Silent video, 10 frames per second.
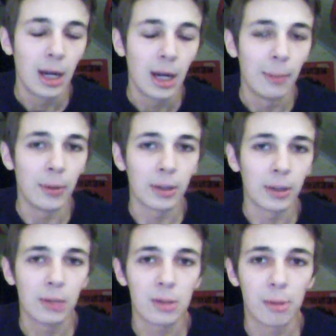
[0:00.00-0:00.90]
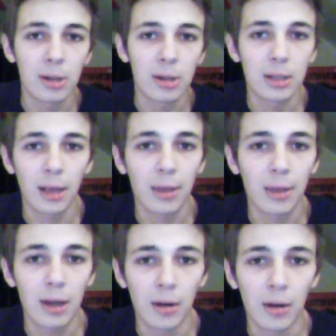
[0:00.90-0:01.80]
But he was a person that
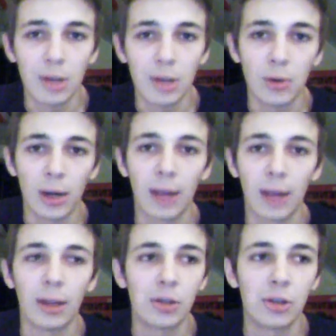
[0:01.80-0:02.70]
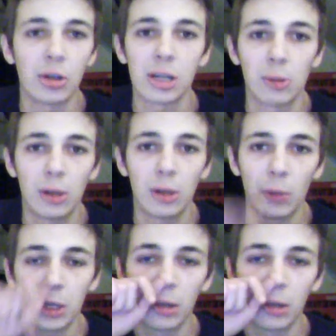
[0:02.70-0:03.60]
Theon Greyjoy had like drinks with
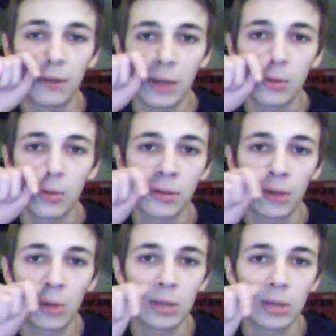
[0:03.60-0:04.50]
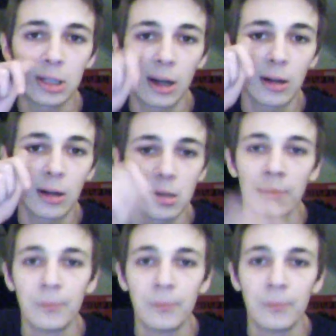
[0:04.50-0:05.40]
when he lived at Winterfell with the Starks,
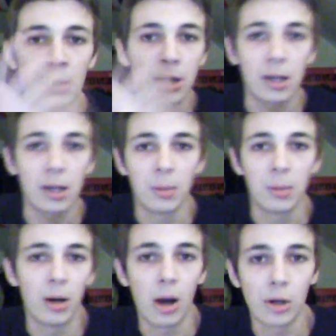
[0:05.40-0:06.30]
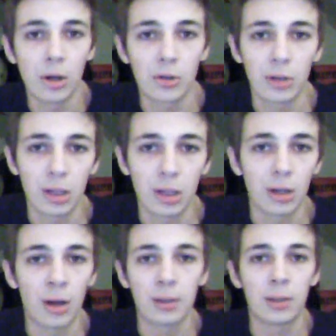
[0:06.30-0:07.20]
and talked about archery and
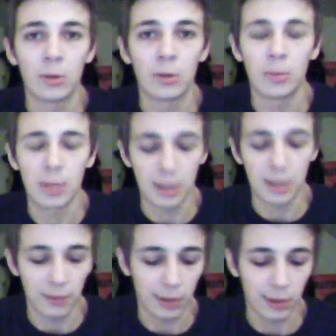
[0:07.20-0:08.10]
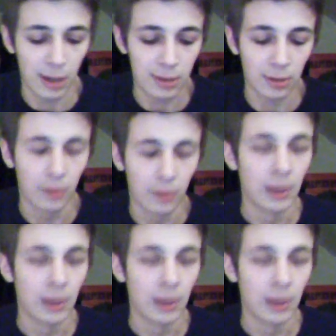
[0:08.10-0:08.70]
hunting with him and stuff like that. So